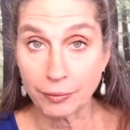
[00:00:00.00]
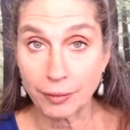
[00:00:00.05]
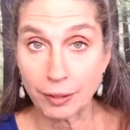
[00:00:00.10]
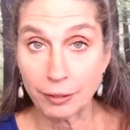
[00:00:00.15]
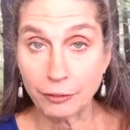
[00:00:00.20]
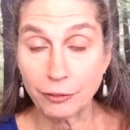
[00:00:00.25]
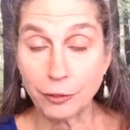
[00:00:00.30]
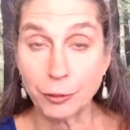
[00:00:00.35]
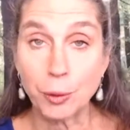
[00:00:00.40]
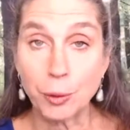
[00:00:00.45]

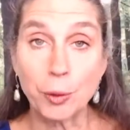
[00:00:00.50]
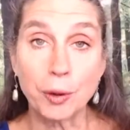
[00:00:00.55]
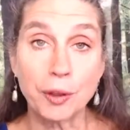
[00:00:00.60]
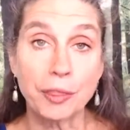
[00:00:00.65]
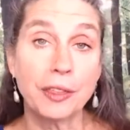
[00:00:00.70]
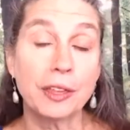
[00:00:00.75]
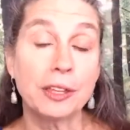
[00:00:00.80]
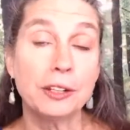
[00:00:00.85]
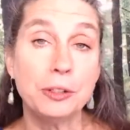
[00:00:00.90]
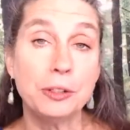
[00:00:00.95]
for
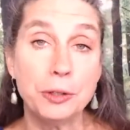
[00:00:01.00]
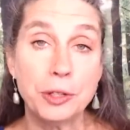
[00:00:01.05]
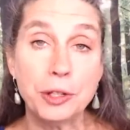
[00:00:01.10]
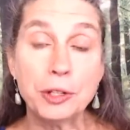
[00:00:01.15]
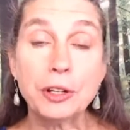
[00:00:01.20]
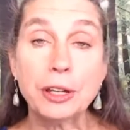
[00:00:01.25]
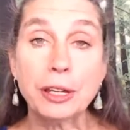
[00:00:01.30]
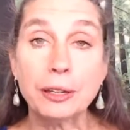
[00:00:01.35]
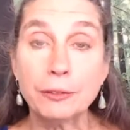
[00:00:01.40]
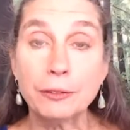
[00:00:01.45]
the New Year
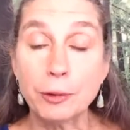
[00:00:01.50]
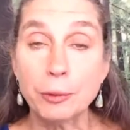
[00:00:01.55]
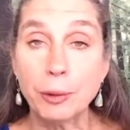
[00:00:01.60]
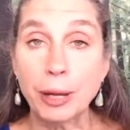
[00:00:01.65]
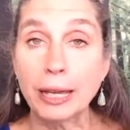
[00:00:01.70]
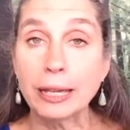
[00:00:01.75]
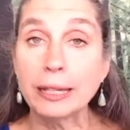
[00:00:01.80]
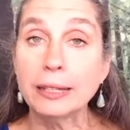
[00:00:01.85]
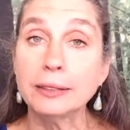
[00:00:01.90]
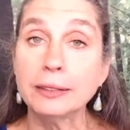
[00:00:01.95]

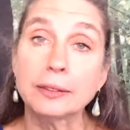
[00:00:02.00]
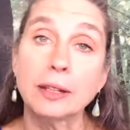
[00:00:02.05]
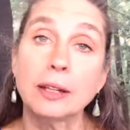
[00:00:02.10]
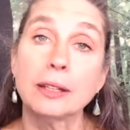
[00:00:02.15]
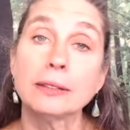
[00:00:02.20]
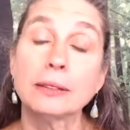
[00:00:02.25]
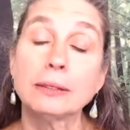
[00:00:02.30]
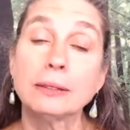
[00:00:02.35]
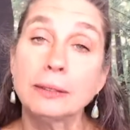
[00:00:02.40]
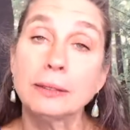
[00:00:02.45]
giveaway is
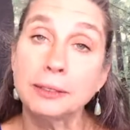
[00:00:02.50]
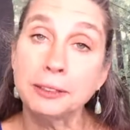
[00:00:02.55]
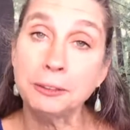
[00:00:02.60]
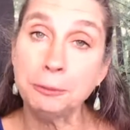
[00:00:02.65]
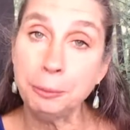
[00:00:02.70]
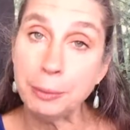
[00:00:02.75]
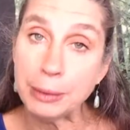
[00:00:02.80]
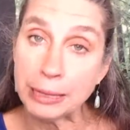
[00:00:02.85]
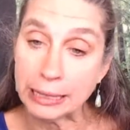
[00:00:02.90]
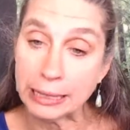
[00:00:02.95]
on
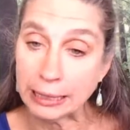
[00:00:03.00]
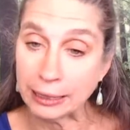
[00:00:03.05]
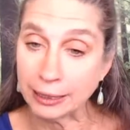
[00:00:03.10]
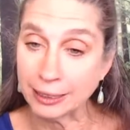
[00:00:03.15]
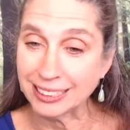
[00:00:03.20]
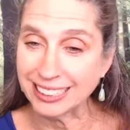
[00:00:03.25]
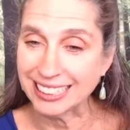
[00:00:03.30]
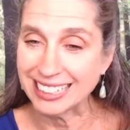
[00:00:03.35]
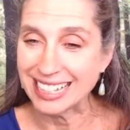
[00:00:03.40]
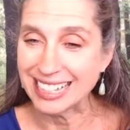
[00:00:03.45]

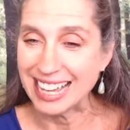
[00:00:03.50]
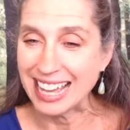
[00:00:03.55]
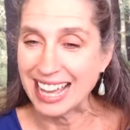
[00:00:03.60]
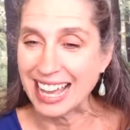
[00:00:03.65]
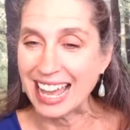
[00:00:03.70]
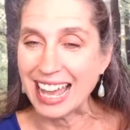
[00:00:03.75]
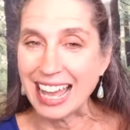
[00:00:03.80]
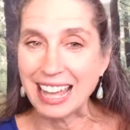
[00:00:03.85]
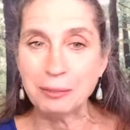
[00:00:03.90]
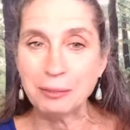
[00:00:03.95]
speak.
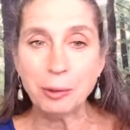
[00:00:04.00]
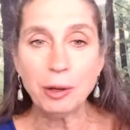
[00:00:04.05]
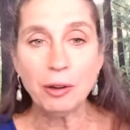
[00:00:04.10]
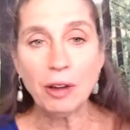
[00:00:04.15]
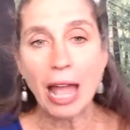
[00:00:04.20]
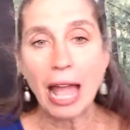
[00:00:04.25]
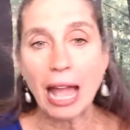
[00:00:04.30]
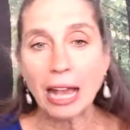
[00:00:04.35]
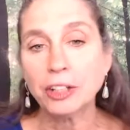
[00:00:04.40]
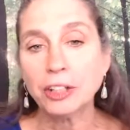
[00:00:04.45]
And we're
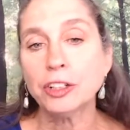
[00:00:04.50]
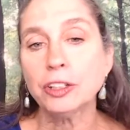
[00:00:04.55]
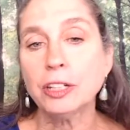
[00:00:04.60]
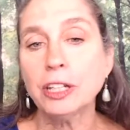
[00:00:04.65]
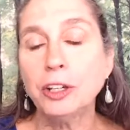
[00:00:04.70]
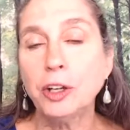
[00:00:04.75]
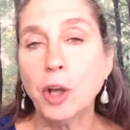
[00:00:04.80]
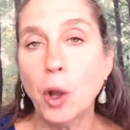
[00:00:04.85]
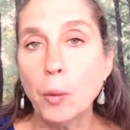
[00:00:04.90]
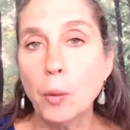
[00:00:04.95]
actually
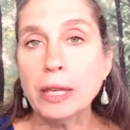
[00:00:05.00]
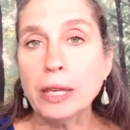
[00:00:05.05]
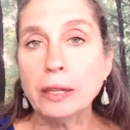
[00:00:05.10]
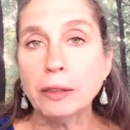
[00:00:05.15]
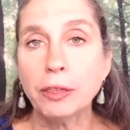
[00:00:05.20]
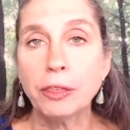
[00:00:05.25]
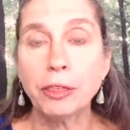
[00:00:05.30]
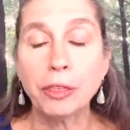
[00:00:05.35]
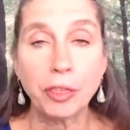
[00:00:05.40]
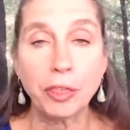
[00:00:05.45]
going
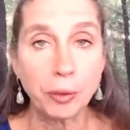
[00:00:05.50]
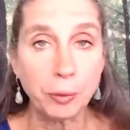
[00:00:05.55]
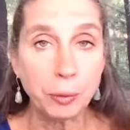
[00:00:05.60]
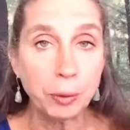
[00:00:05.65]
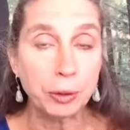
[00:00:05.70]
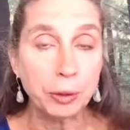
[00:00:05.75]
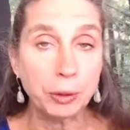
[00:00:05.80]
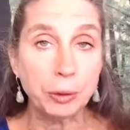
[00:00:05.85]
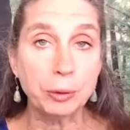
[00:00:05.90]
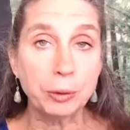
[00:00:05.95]

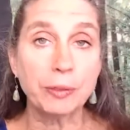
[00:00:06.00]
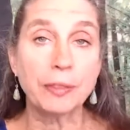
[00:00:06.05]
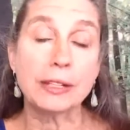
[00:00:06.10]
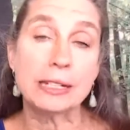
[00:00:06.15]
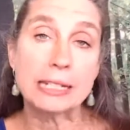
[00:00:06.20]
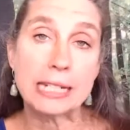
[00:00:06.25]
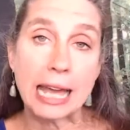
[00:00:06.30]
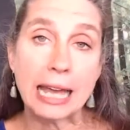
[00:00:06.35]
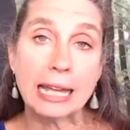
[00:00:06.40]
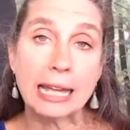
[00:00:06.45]
through the
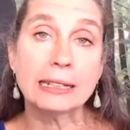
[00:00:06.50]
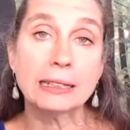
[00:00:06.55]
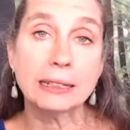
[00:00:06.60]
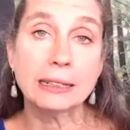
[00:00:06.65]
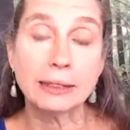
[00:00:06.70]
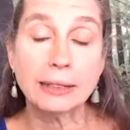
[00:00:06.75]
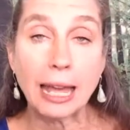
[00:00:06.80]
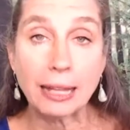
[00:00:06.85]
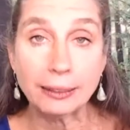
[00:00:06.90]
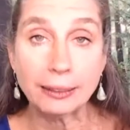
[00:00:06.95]
10
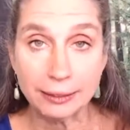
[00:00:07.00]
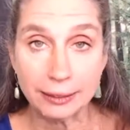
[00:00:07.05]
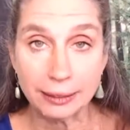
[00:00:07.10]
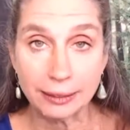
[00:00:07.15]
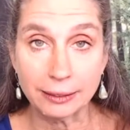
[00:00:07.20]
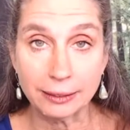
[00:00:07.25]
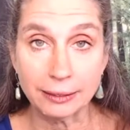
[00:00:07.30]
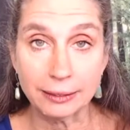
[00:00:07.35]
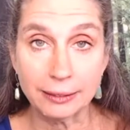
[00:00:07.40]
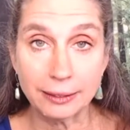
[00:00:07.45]

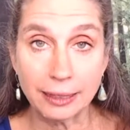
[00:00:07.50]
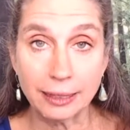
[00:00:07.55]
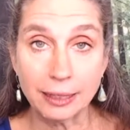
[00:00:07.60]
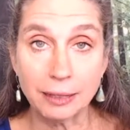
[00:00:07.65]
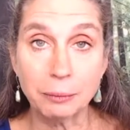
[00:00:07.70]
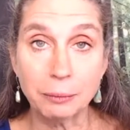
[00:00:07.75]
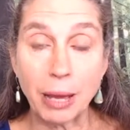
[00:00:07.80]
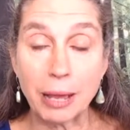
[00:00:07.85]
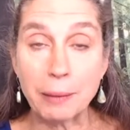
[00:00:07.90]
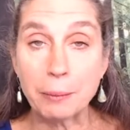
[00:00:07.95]
lessons
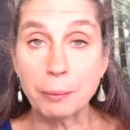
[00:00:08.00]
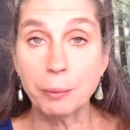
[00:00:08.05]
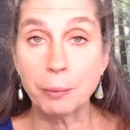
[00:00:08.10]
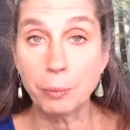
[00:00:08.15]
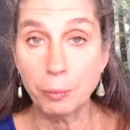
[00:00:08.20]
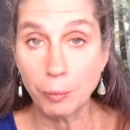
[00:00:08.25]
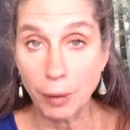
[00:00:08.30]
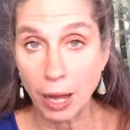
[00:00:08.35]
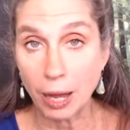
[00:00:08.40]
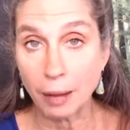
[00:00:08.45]
in my
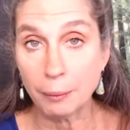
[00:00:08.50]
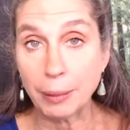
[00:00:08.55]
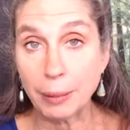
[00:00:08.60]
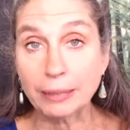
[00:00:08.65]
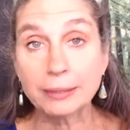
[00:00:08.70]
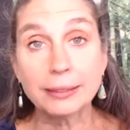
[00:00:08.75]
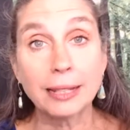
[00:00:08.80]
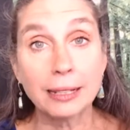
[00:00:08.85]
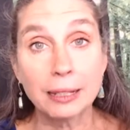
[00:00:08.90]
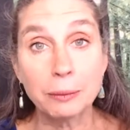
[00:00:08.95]

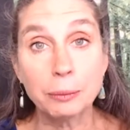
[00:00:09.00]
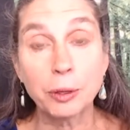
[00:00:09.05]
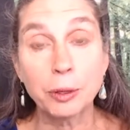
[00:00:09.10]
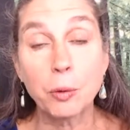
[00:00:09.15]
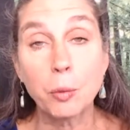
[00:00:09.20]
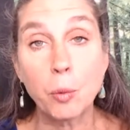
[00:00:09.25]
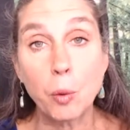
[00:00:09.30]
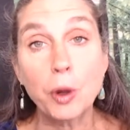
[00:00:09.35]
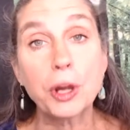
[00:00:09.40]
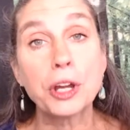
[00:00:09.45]
best-selling book,
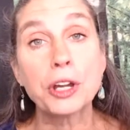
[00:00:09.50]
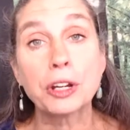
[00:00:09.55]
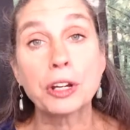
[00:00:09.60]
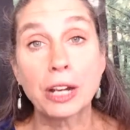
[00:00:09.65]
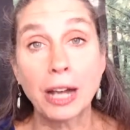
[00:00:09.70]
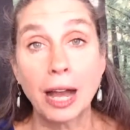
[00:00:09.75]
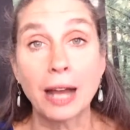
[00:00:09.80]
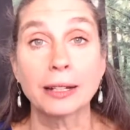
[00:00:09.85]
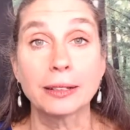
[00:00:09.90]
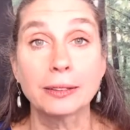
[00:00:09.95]
Warrior
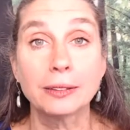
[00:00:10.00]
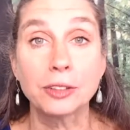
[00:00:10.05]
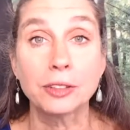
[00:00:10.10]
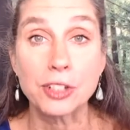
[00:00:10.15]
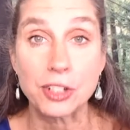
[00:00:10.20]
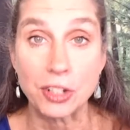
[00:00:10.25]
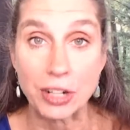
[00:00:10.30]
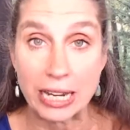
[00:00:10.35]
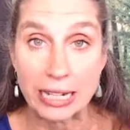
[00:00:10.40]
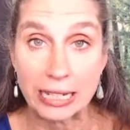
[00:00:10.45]
Goddess
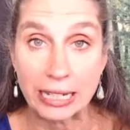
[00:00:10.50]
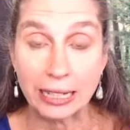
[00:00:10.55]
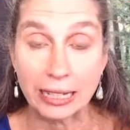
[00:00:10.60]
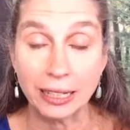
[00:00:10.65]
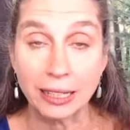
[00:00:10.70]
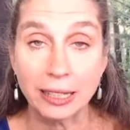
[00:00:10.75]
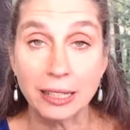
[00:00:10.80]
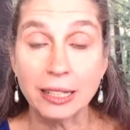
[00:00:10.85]
Training.